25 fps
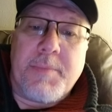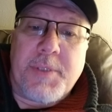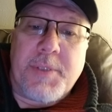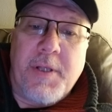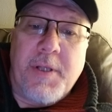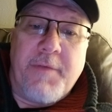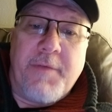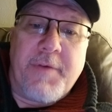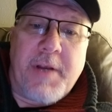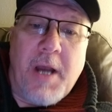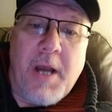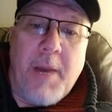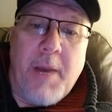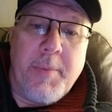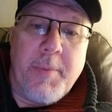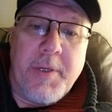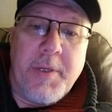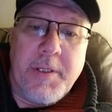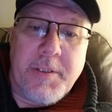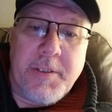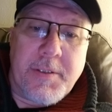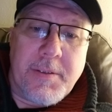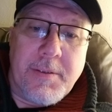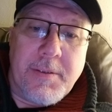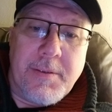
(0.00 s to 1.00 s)
himself a
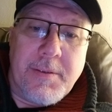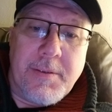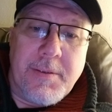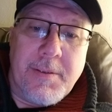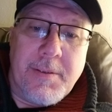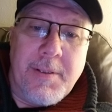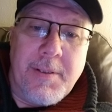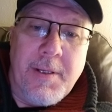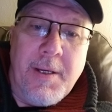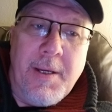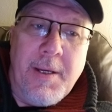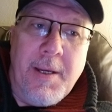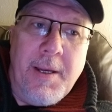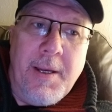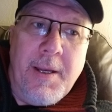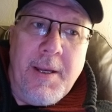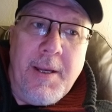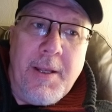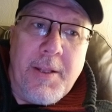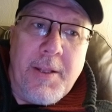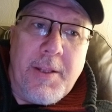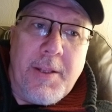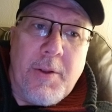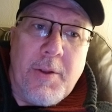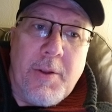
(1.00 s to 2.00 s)
communist.
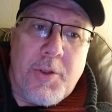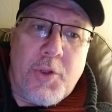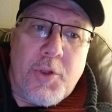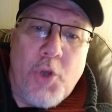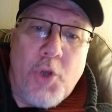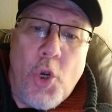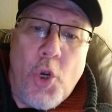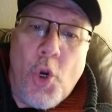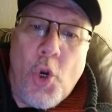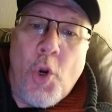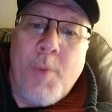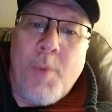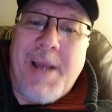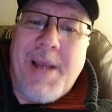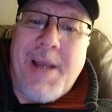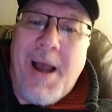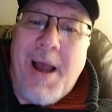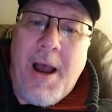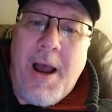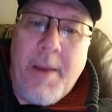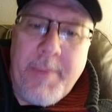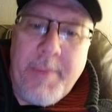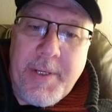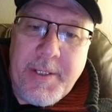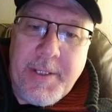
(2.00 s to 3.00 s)
The term
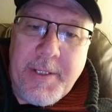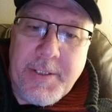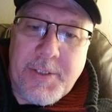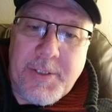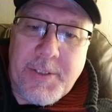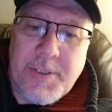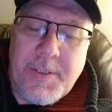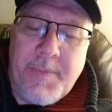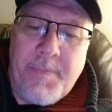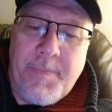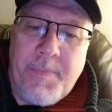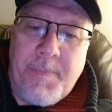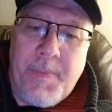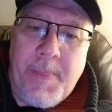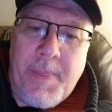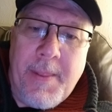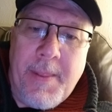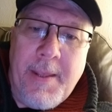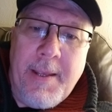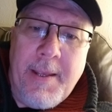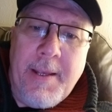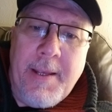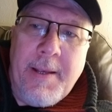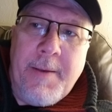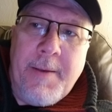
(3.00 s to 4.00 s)
communist
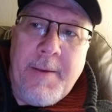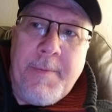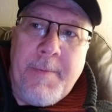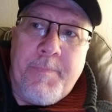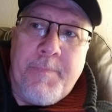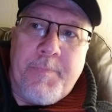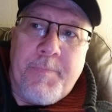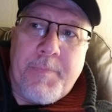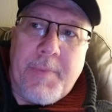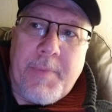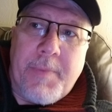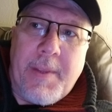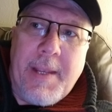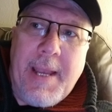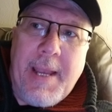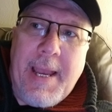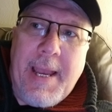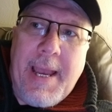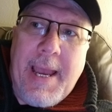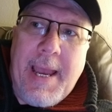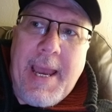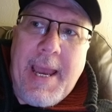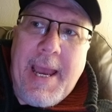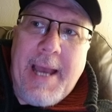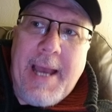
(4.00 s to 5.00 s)

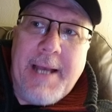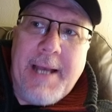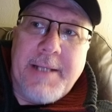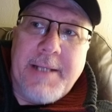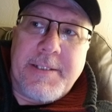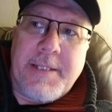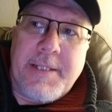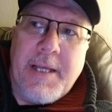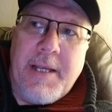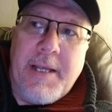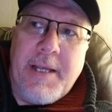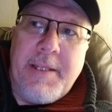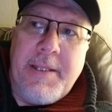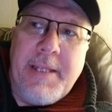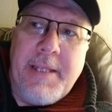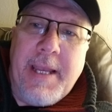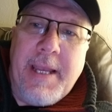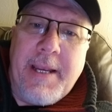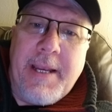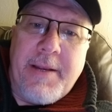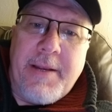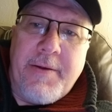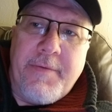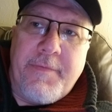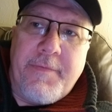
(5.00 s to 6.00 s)
has a
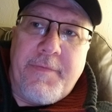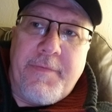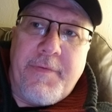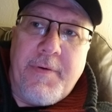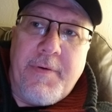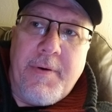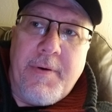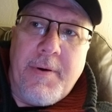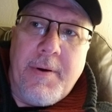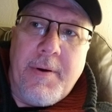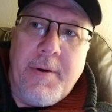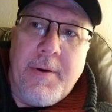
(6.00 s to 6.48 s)
negative